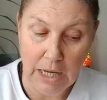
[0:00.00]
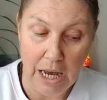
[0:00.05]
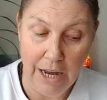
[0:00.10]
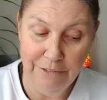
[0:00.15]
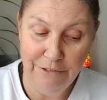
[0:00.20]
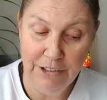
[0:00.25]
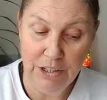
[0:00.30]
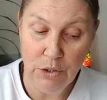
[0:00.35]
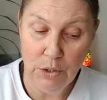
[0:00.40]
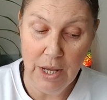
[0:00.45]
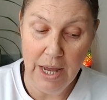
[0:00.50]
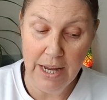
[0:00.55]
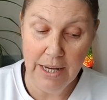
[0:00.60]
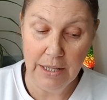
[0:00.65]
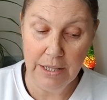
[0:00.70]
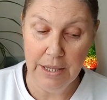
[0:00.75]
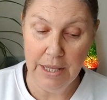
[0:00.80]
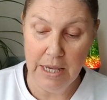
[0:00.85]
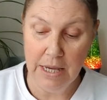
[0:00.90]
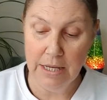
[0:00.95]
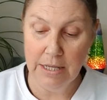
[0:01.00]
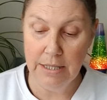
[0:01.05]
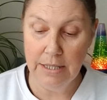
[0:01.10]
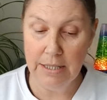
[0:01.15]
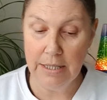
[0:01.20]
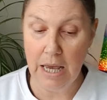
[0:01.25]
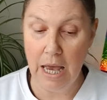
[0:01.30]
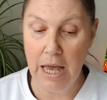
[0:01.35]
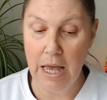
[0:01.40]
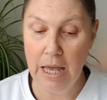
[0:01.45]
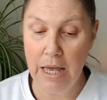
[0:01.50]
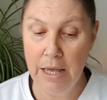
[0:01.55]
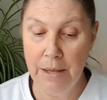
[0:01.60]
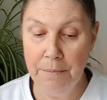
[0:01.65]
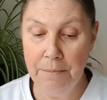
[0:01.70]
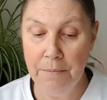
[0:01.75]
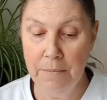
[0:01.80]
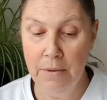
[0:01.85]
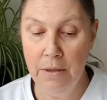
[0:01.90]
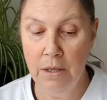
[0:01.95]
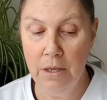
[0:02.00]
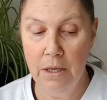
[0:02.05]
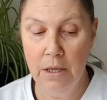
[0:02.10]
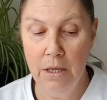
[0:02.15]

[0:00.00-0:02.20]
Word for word: I feel like there's um.